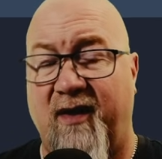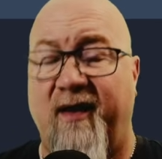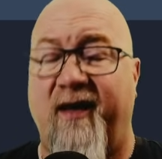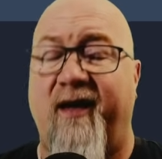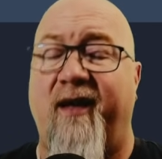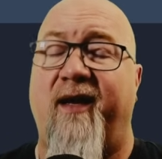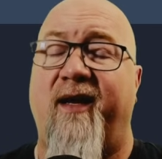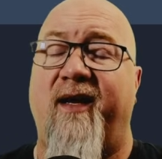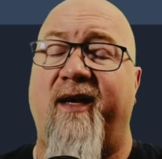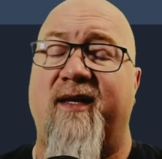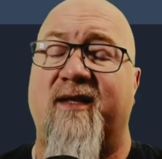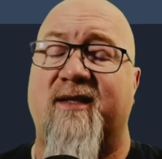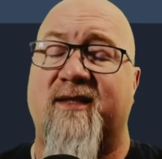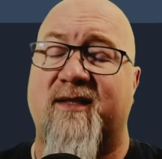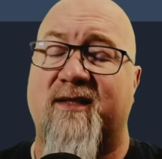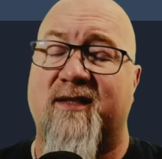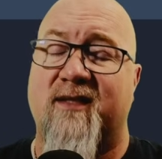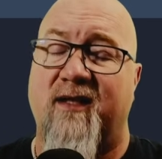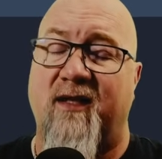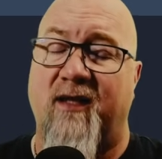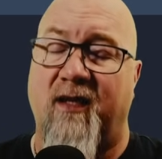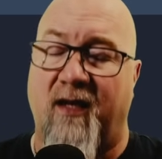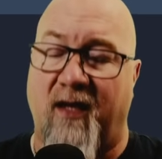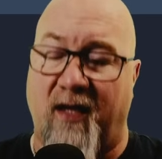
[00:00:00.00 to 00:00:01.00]
it's
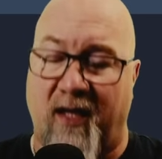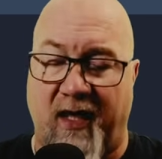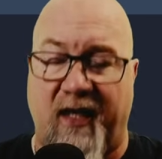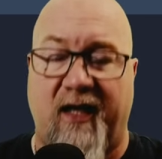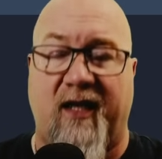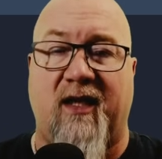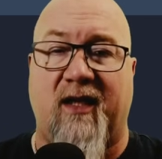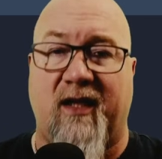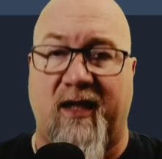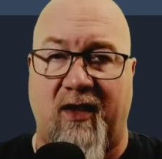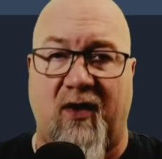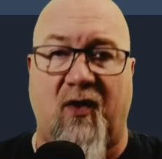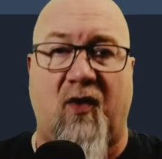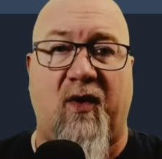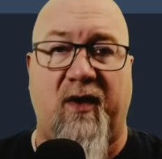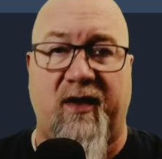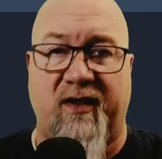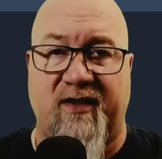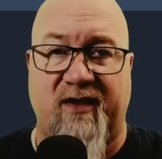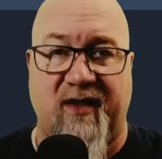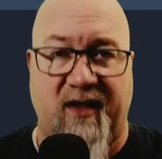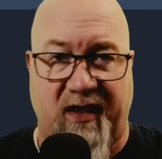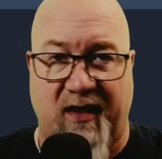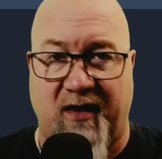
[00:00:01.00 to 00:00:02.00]
likely going
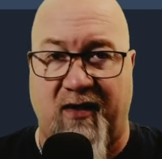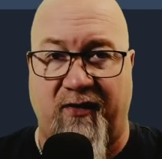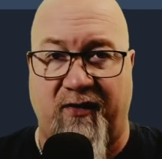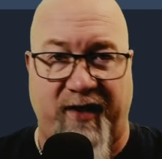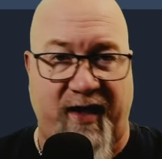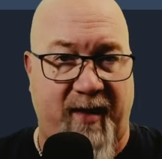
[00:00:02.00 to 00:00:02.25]
to kill that